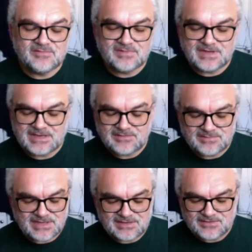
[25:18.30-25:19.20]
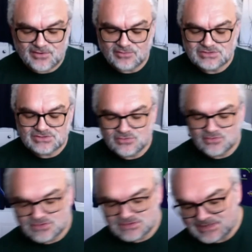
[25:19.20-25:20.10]
he did coach
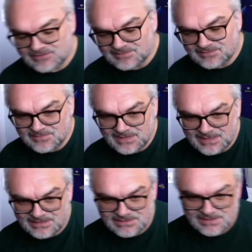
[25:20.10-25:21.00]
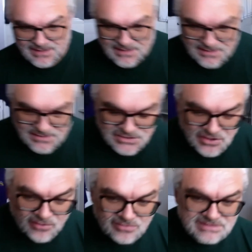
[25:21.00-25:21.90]
tours, he had
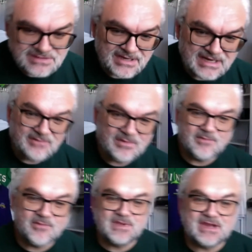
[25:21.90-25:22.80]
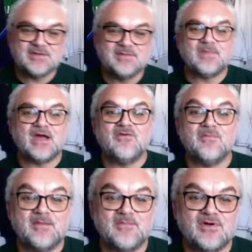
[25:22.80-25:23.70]
shows. I mean, I
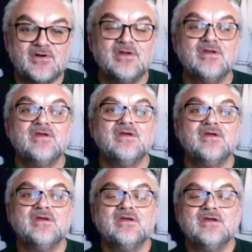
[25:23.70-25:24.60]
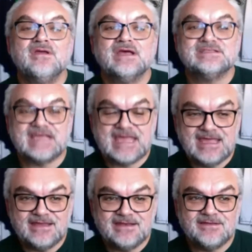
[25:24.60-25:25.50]
remember as a
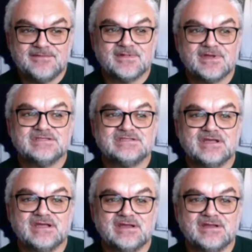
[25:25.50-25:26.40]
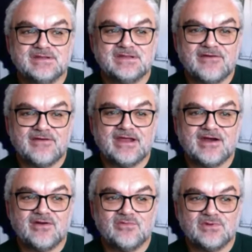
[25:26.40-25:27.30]
kid, because the
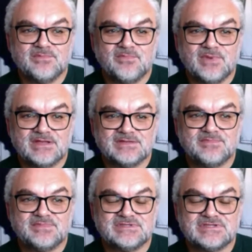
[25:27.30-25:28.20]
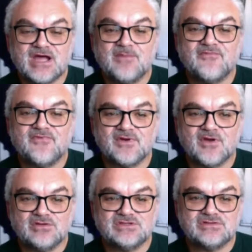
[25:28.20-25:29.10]
Derrygara would be stopped for
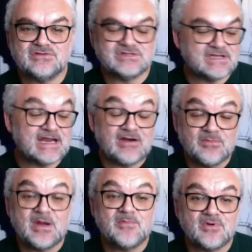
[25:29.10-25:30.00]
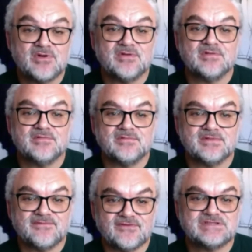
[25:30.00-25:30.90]
coach tours, and I remember the
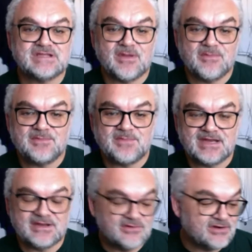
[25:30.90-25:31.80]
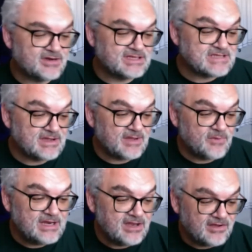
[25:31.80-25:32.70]
first time I met Paddy Noonan, because
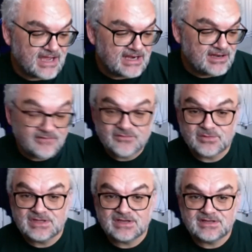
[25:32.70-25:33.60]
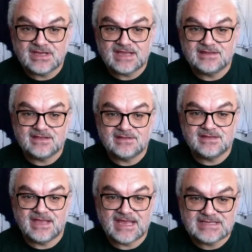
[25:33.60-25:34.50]
I loved when the
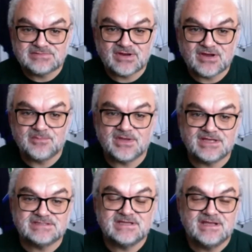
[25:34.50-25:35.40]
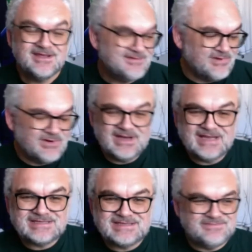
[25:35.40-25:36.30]
Yanks would come, because we were like
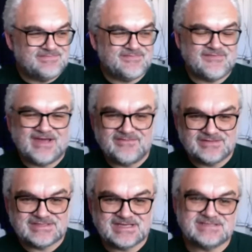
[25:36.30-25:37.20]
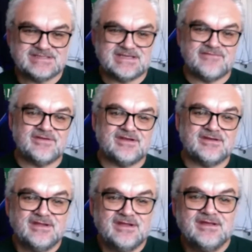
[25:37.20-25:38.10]
5 and 6 and 7, and
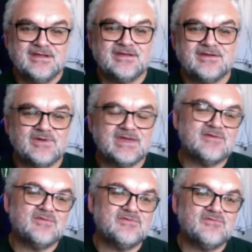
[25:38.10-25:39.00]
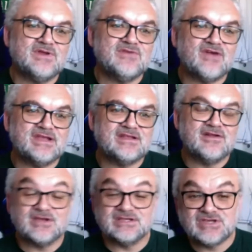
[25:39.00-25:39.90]
you know we tried to
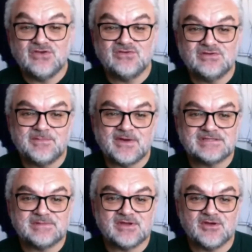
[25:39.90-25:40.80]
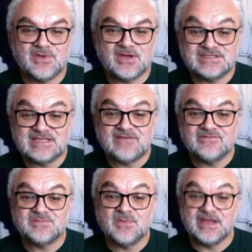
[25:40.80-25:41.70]
look as cute as we possibly could because they give
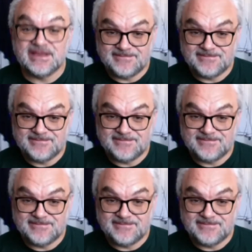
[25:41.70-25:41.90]
us money.